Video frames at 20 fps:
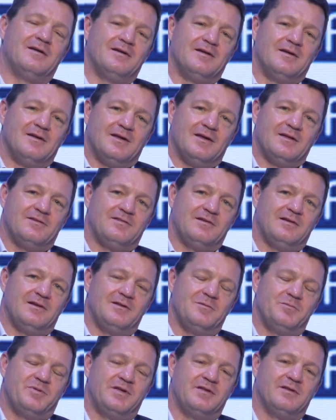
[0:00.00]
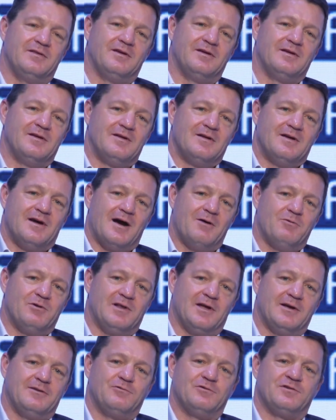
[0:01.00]
it's a little bit, I would
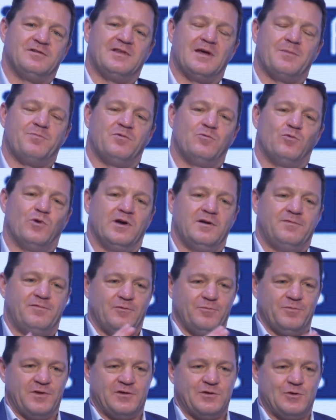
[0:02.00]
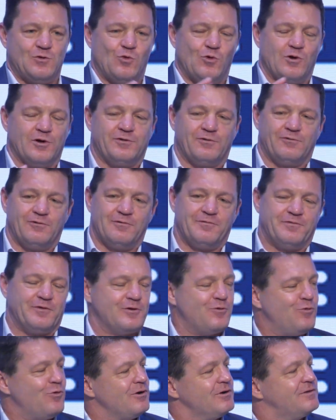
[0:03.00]
like to step away from this quarter over
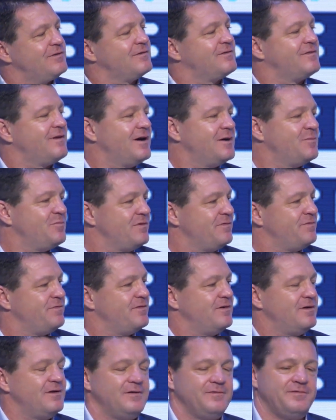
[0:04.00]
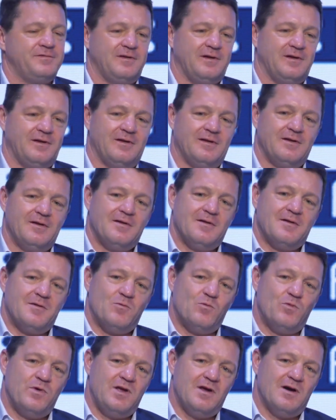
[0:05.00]
quarter type of thing.
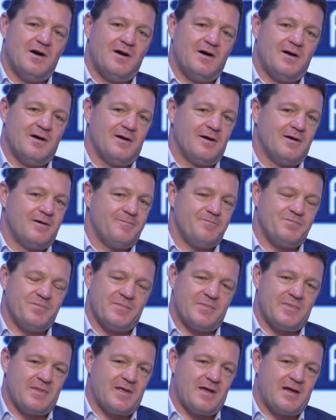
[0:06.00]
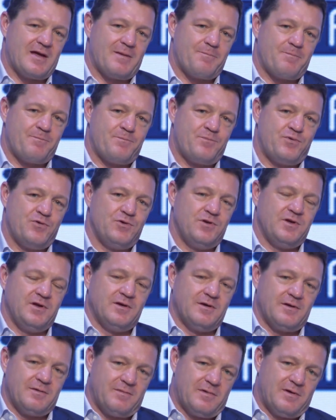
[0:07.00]
We are putting
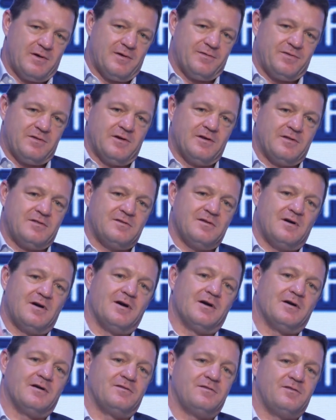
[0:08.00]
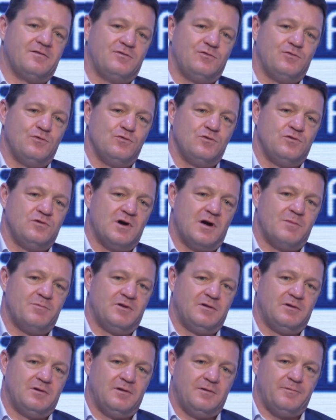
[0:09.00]
a target to
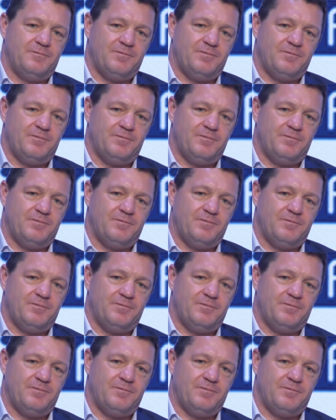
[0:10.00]
double